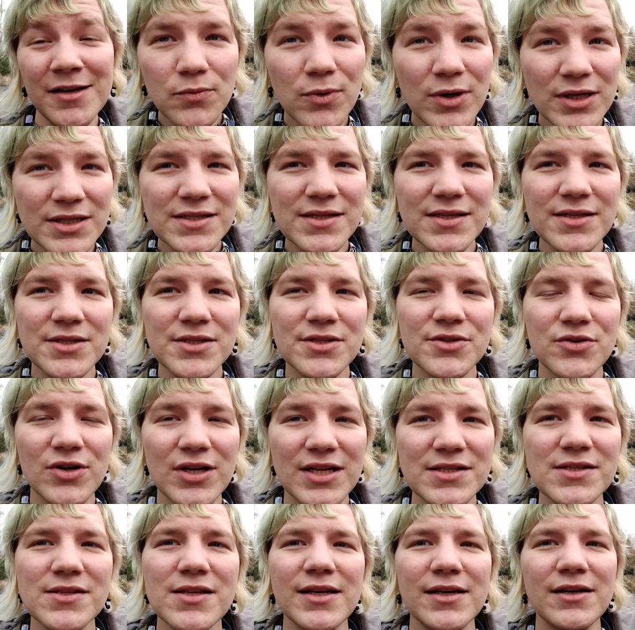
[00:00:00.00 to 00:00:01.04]
Once it's
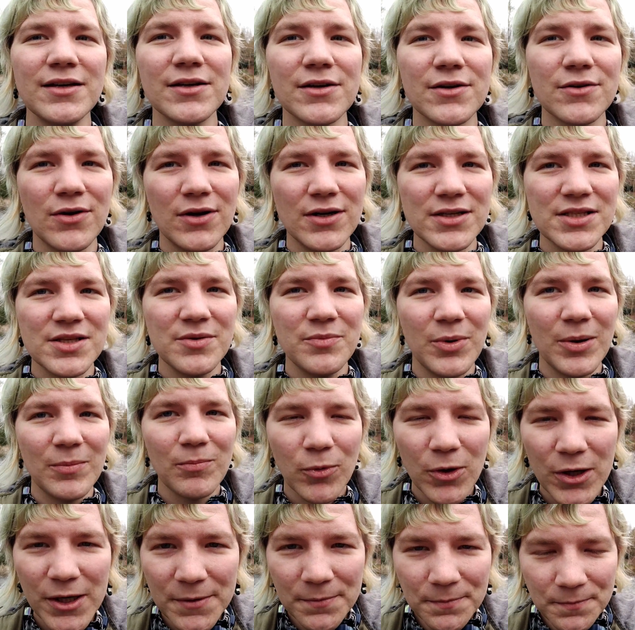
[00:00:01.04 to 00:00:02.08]
translated across the
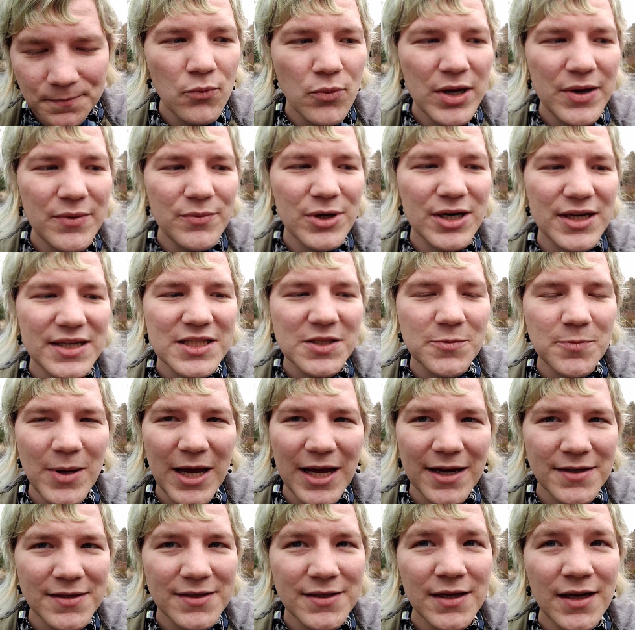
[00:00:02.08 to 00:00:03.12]
membrane, we would
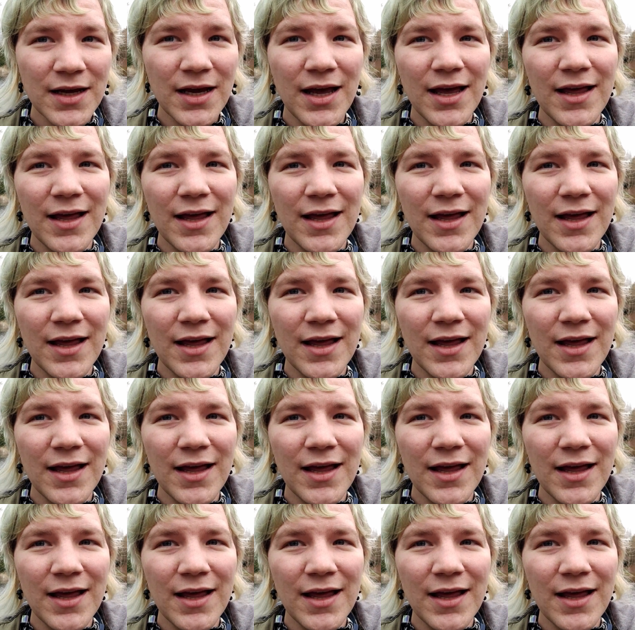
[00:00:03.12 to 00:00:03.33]
expect